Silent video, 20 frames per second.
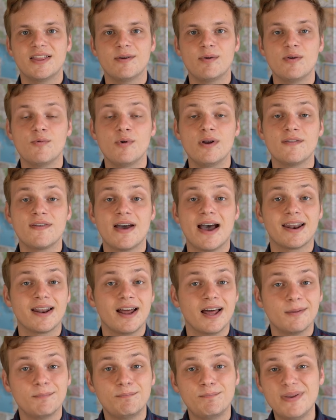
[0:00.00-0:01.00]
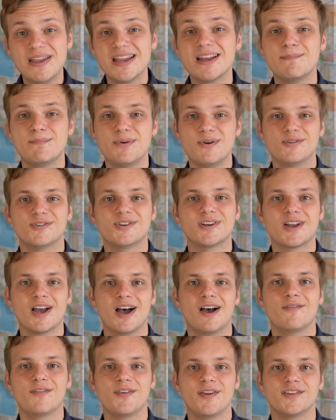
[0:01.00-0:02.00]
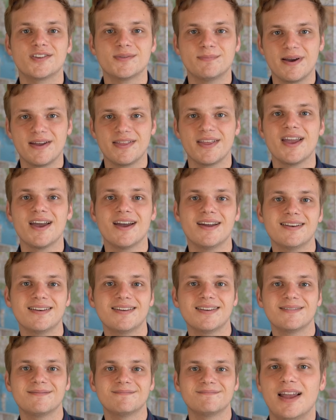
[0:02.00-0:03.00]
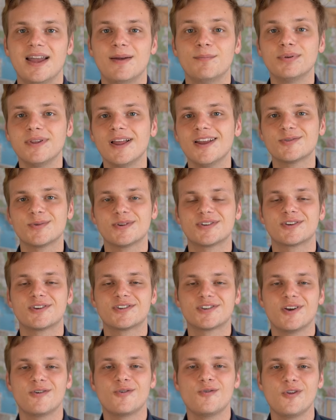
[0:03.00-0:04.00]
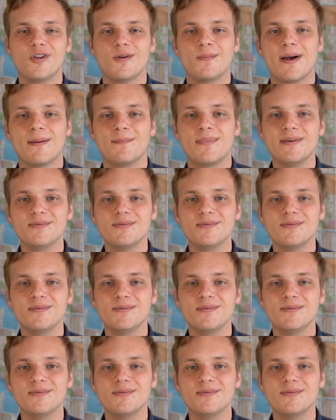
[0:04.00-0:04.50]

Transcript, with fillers: then we would have had a big boost in confidence by the end. And plus, what's so cool about